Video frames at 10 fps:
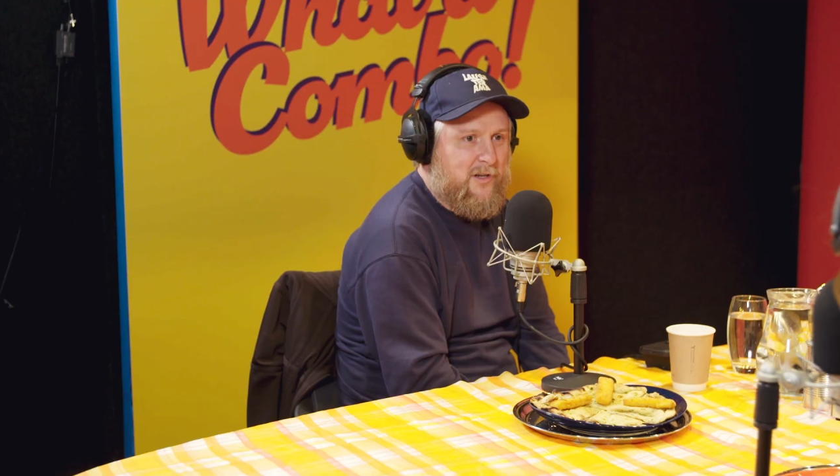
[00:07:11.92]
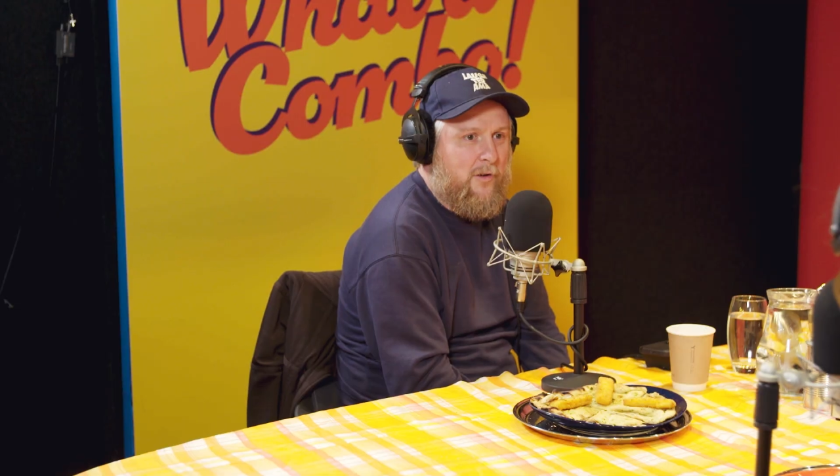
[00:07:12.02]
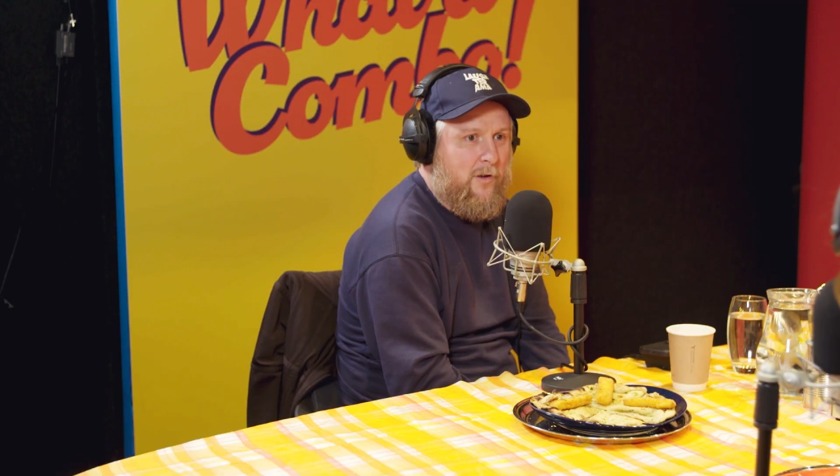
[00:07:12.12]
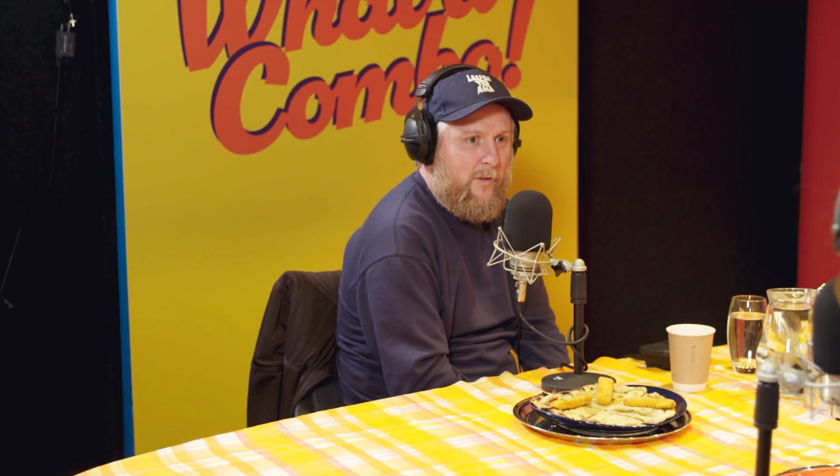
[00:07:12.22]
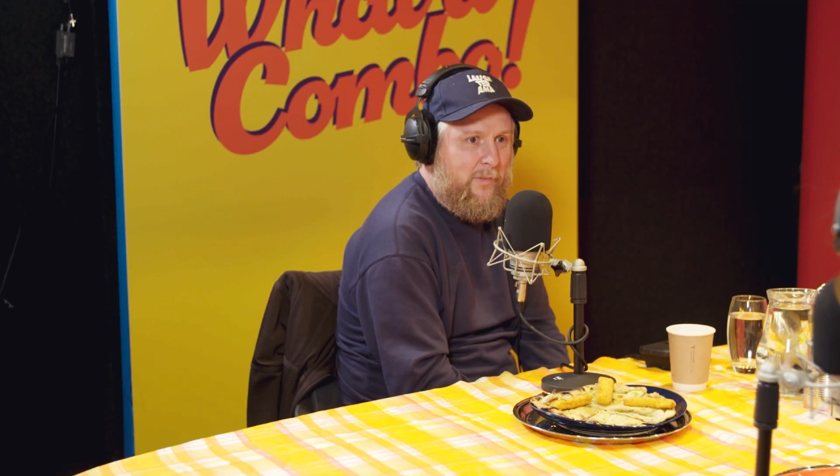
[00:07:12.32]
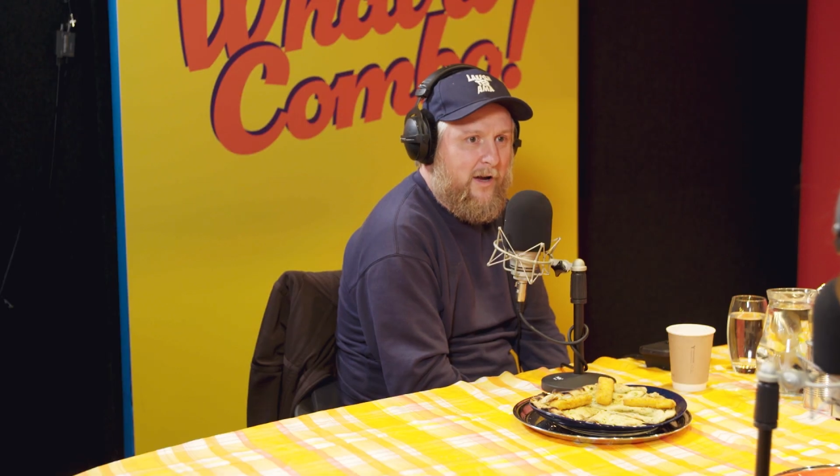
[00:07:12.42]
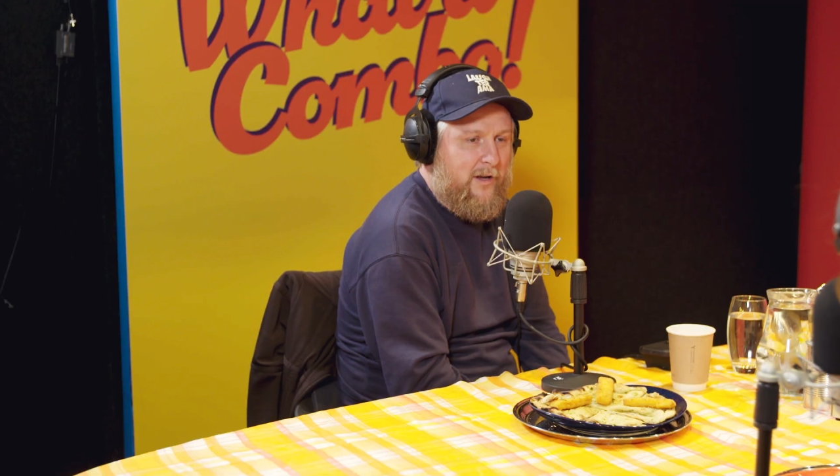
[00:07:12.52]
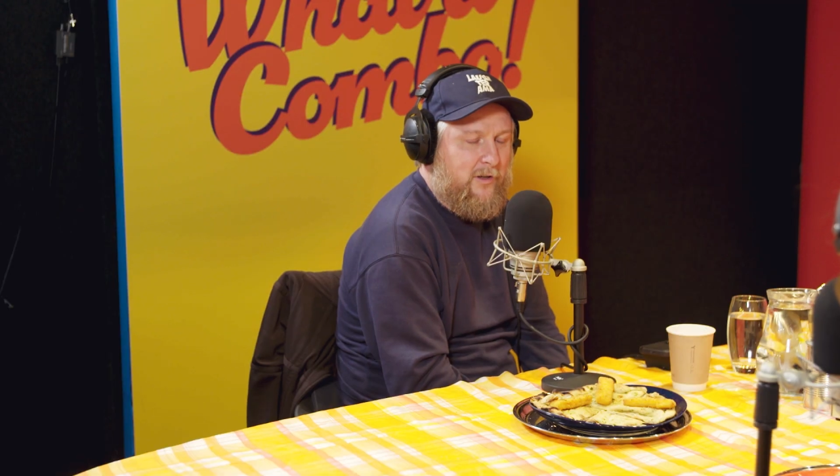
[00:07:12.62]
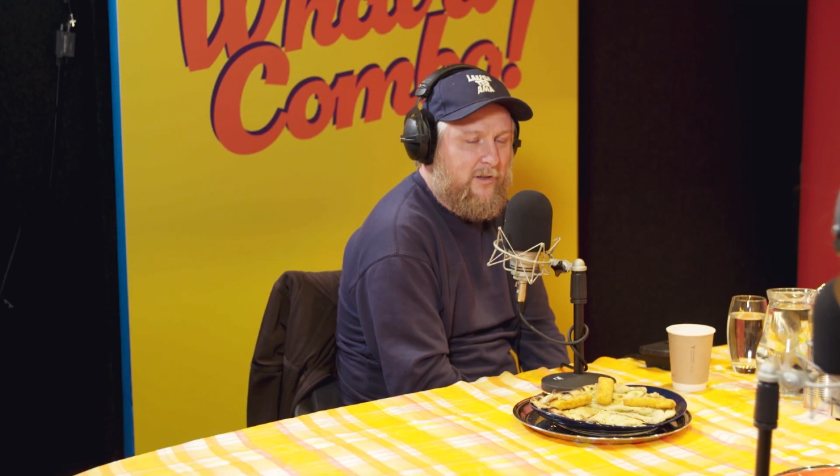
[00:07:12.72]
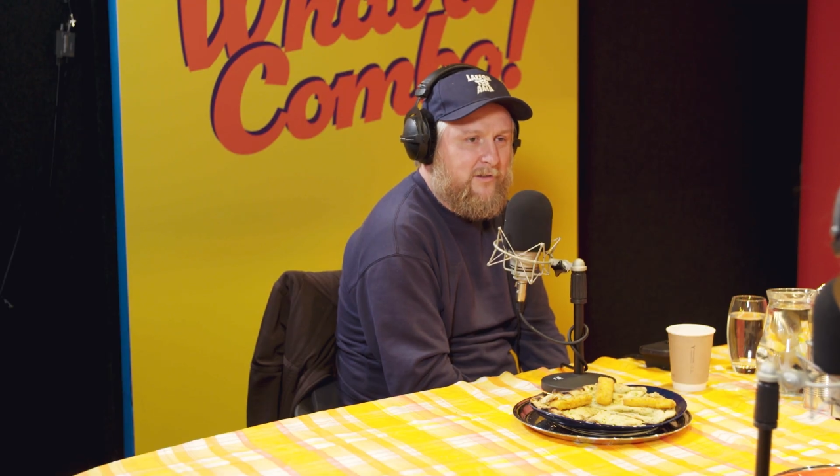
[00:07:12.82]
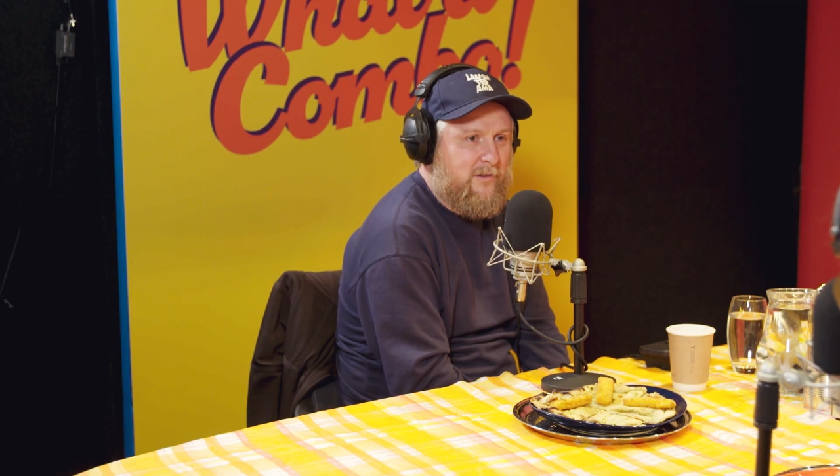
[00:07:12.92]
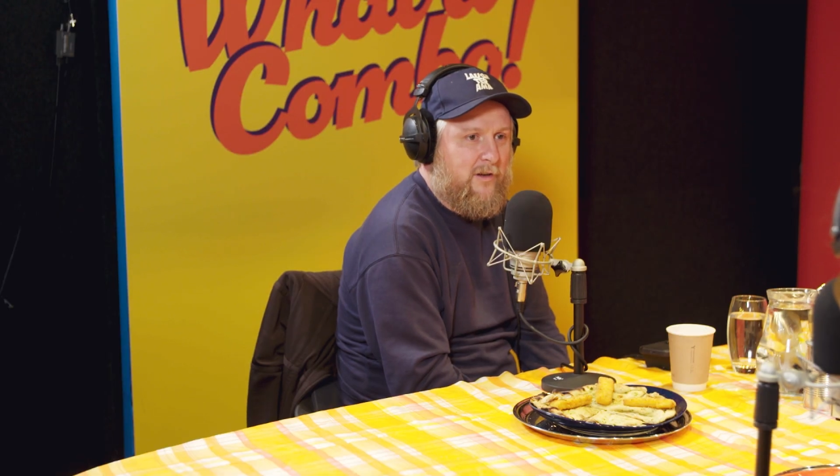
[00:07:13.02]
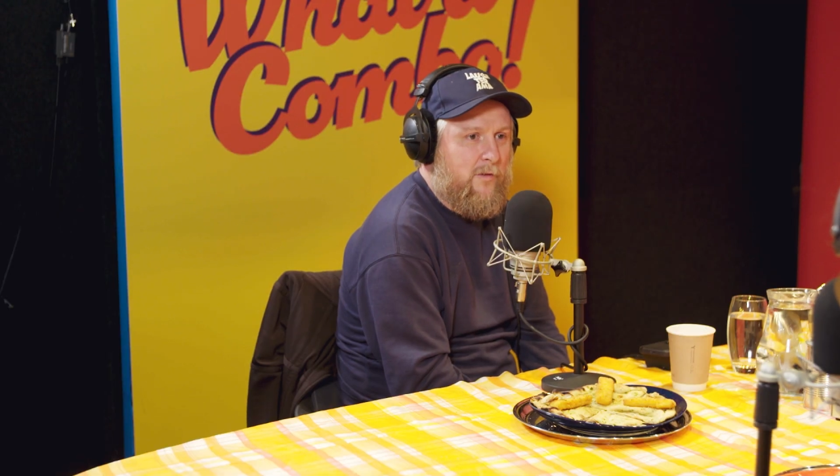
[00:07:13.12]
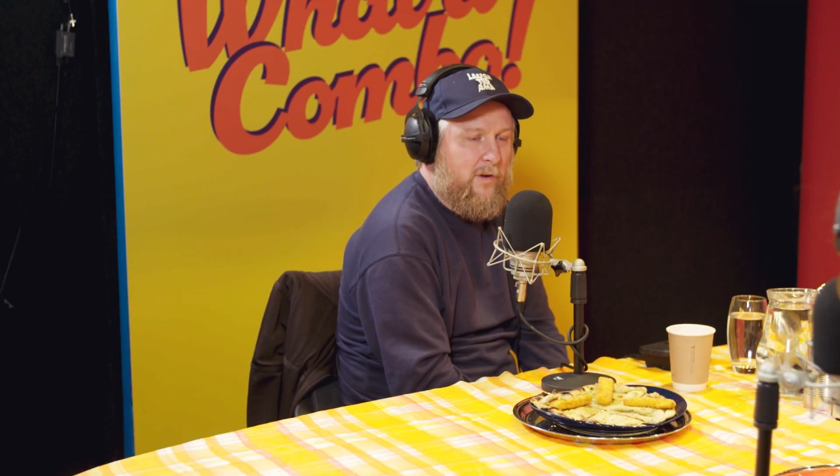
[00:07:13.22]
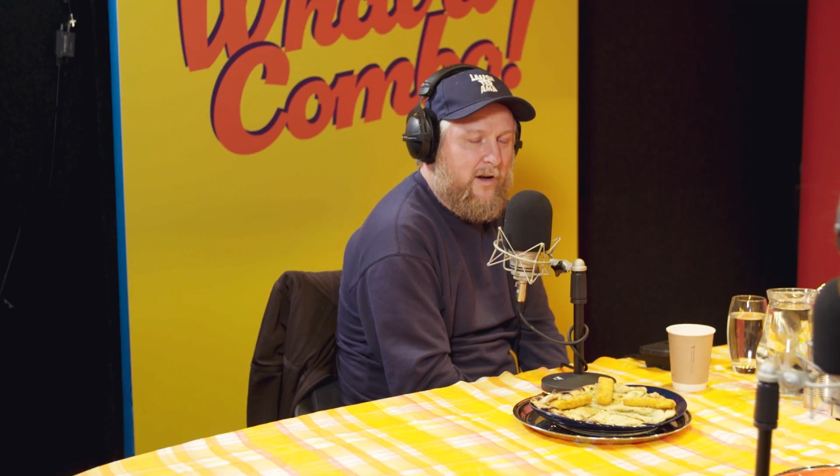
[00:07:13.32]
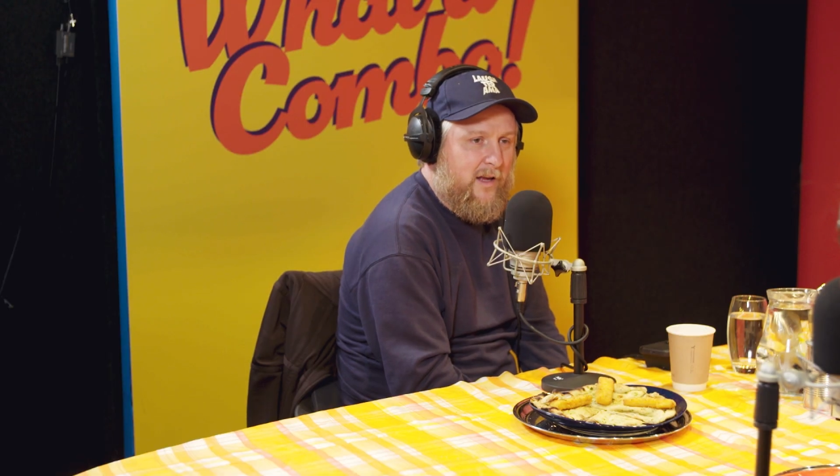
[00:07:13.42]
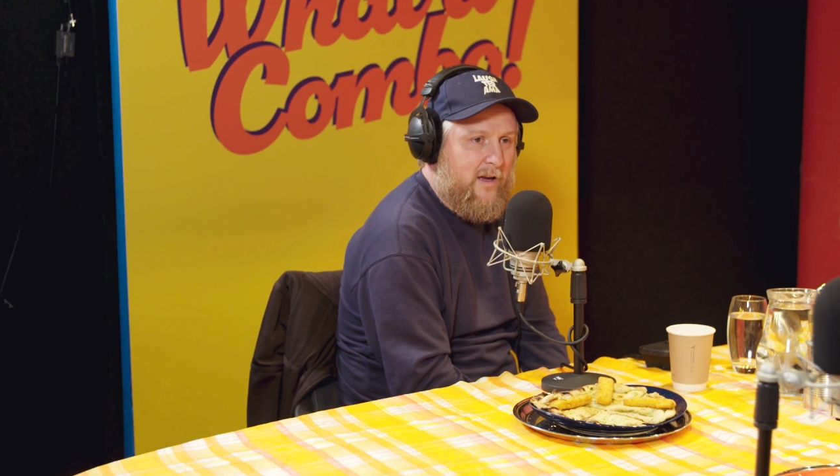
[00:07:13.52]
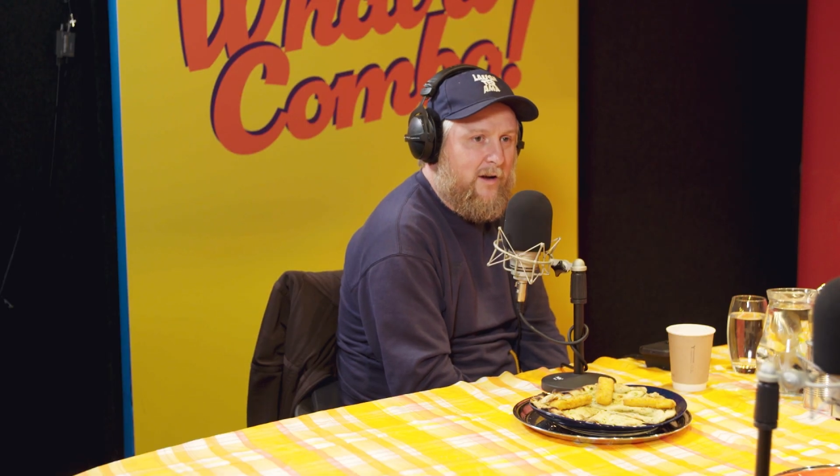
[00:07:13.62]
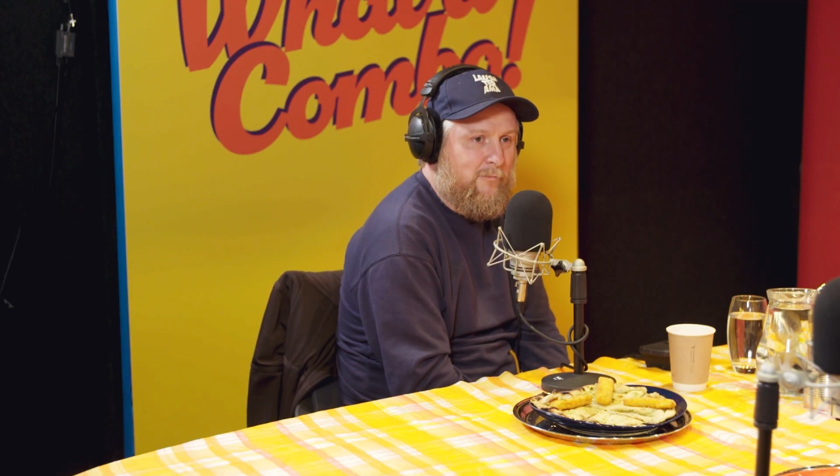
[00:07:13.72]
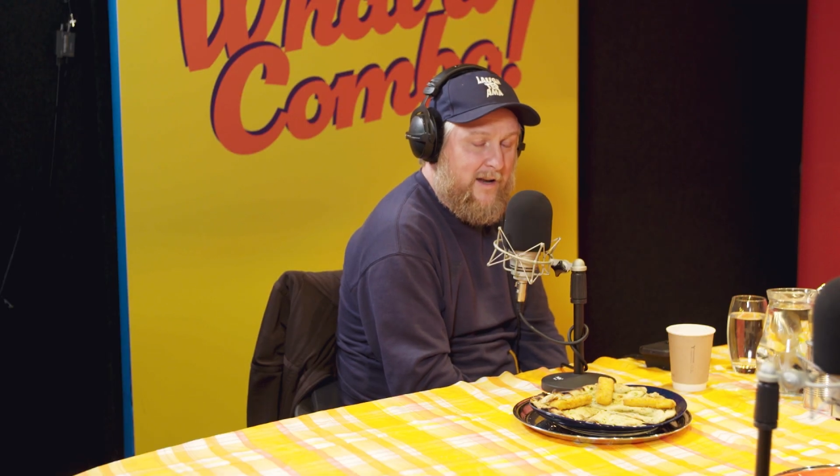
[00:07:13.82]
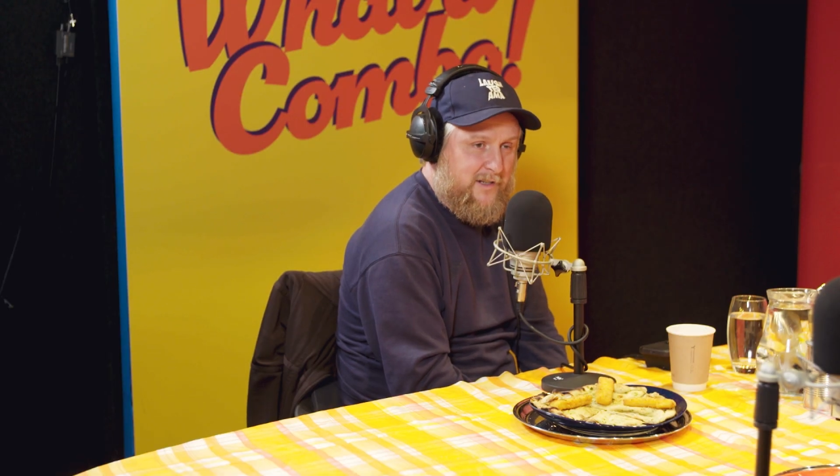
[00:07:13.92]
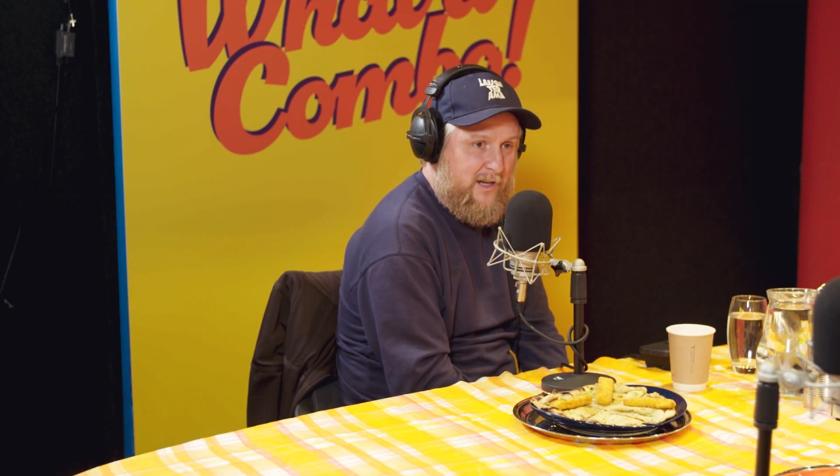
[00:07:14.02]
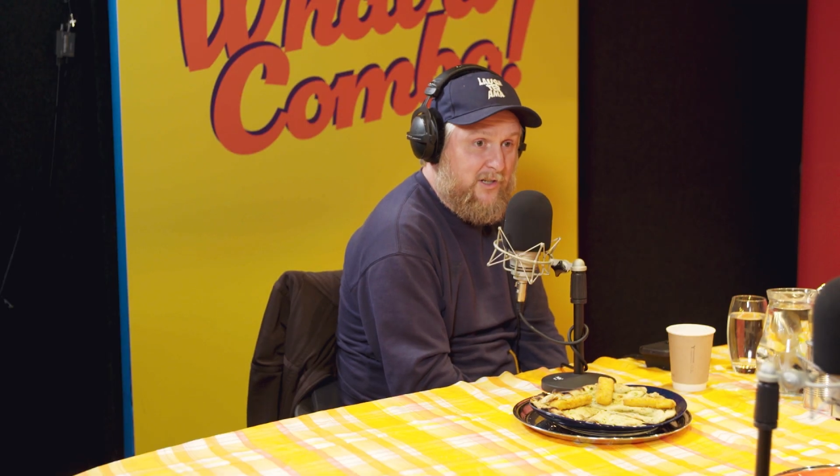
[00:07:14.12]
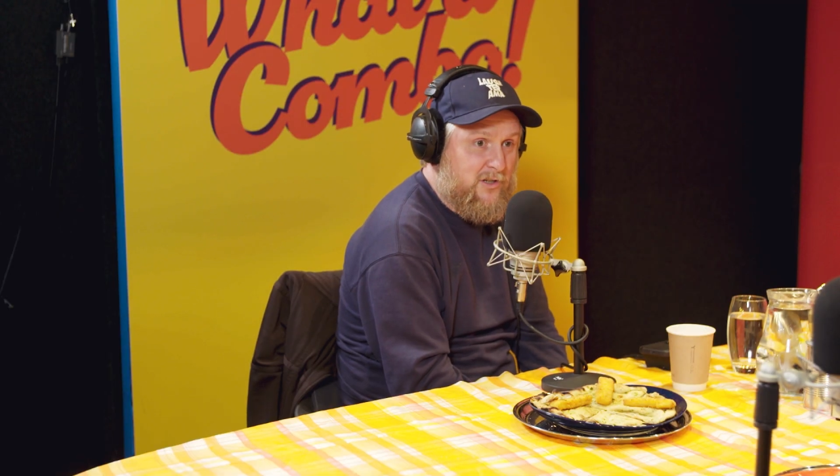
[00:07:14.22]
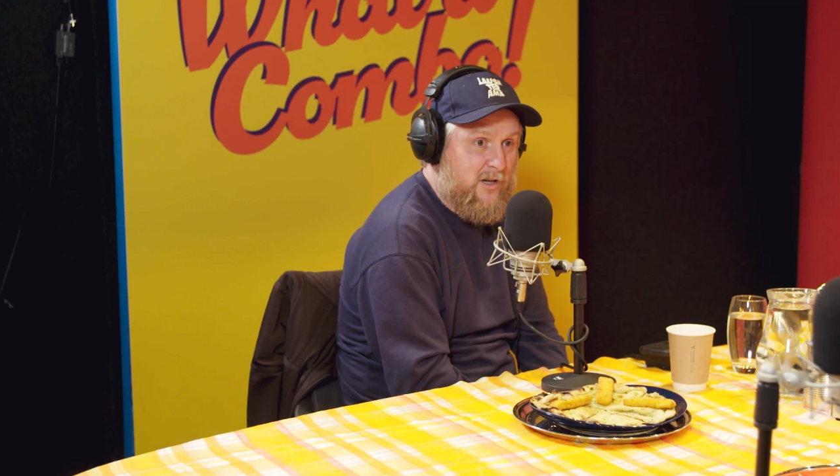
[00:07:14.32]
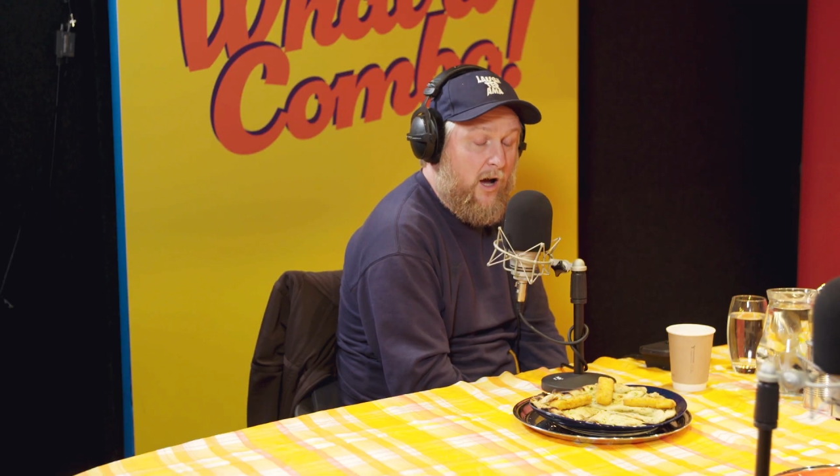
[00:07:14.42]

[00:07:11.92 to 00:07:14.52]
go up and you buy a radish,